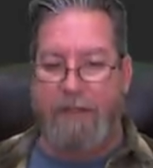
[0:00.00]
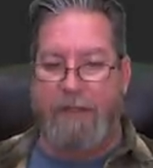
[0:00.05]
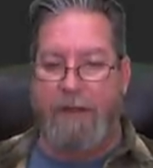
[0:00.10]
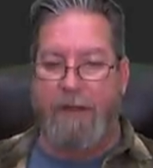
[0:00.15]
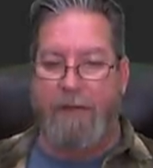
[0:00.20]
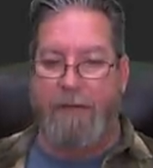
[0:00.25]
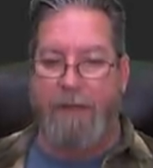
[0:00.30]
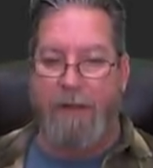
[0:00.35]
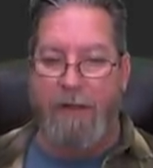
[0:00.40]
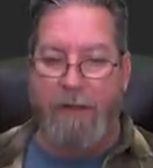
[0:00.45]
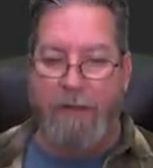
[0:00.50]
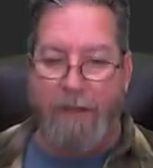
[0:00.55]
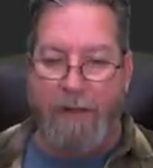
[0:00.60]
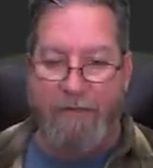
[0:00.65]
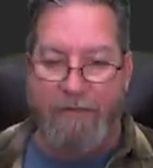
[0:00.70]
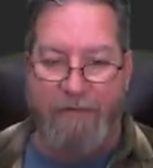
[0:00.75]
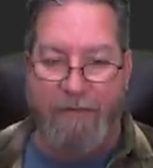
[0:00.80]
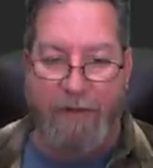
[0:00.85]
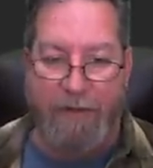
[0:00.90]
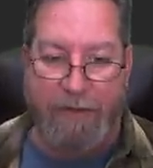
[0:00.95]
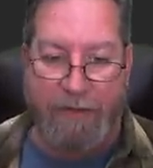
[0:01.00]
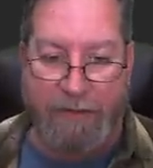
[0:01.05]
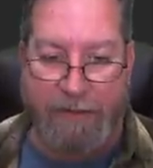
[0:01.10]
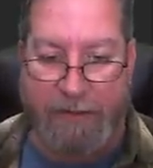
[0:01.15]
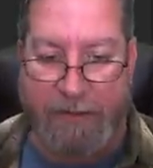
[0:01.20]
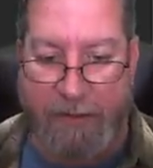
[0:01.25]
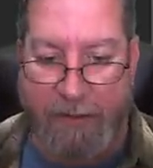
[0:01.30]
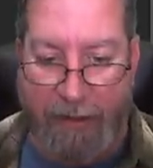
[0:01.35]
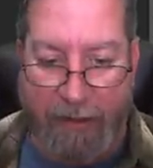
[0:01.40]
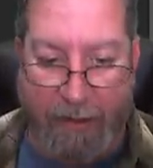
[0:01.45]
There we go. That
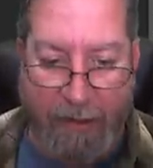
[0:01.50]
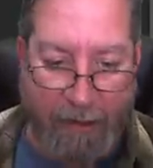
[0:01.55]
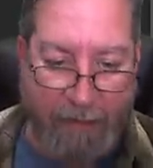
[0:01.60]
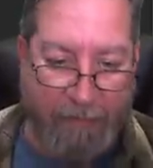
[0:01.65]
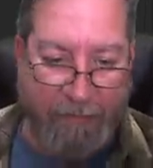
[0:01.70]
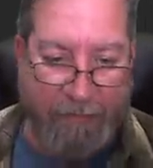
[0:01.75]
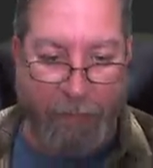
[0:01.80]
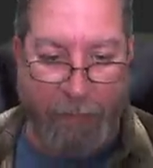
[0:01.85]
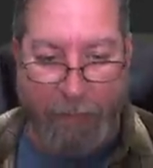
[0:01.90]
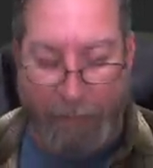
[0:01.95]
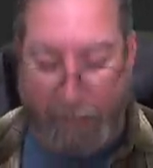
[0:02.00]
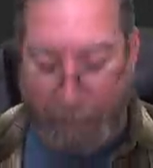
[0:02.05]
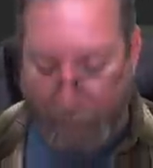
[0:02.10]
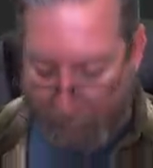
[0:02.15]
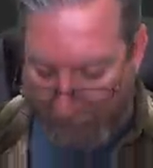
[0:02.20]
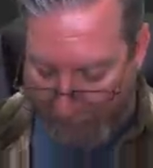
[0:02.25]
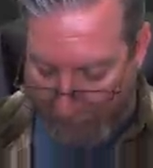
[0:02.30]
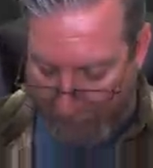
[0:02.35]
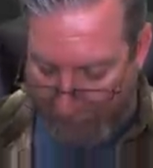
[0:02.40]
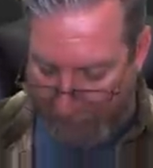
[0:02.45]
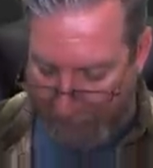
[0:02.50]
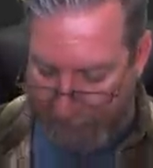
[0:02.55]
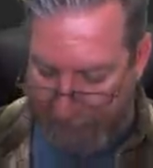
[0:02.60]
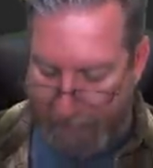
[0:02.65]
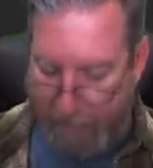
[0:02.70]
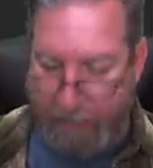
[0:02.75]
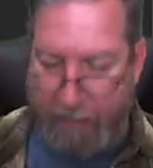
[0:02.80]
feels wunderbar.